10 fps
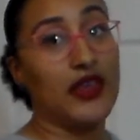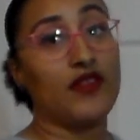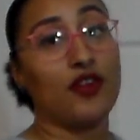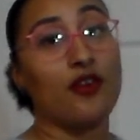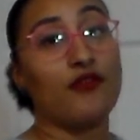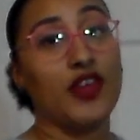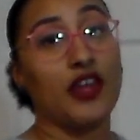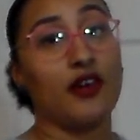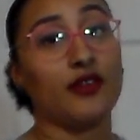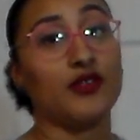even in her
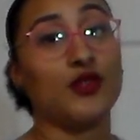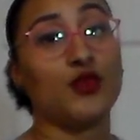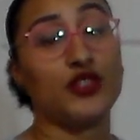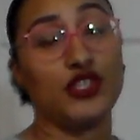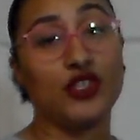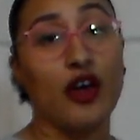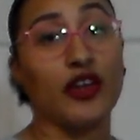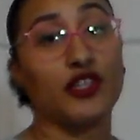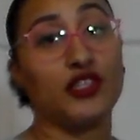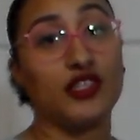videos when she's
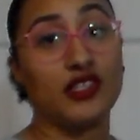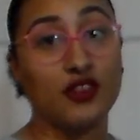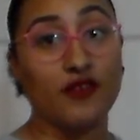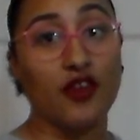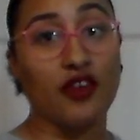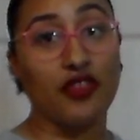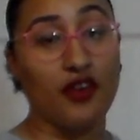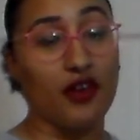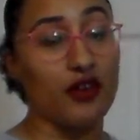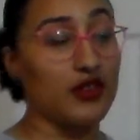talking, she's still very
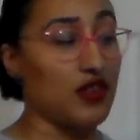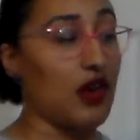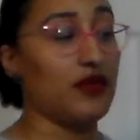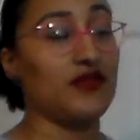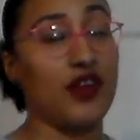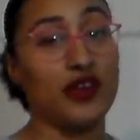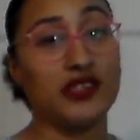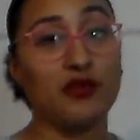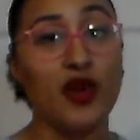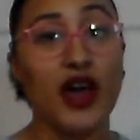thorough. So I was
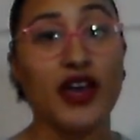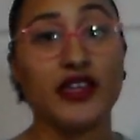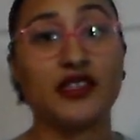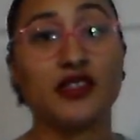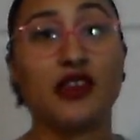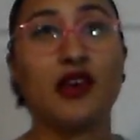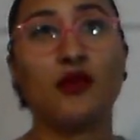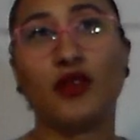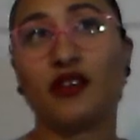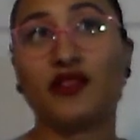very surprised,
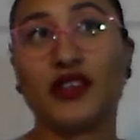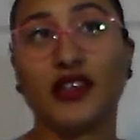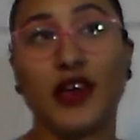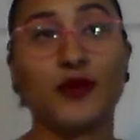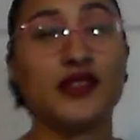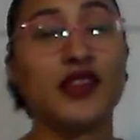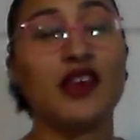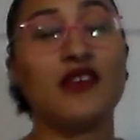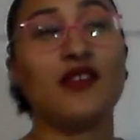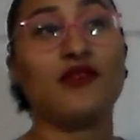well, not really, I was
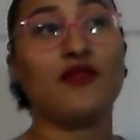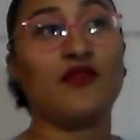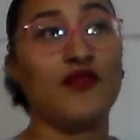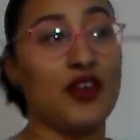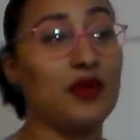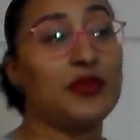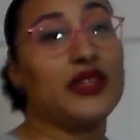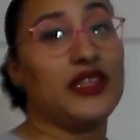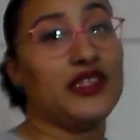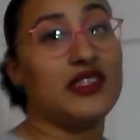very
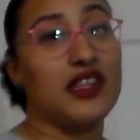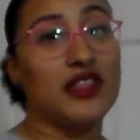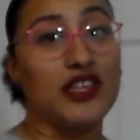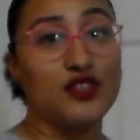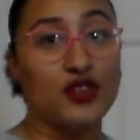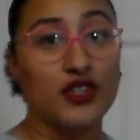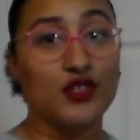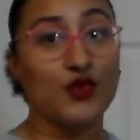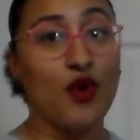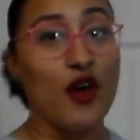pleased that the
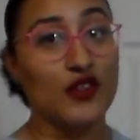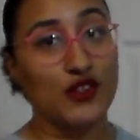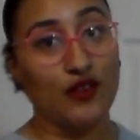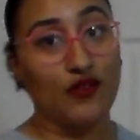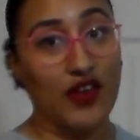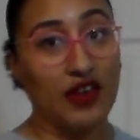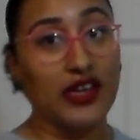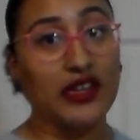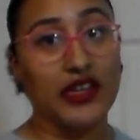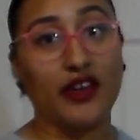instructions were also
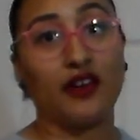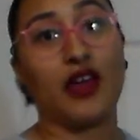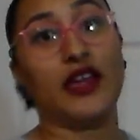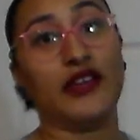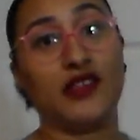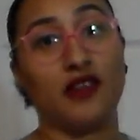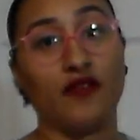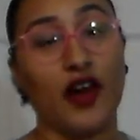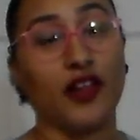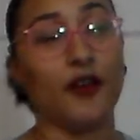very clear and easy to
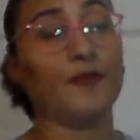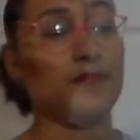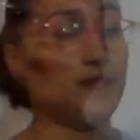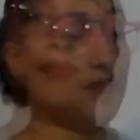follow.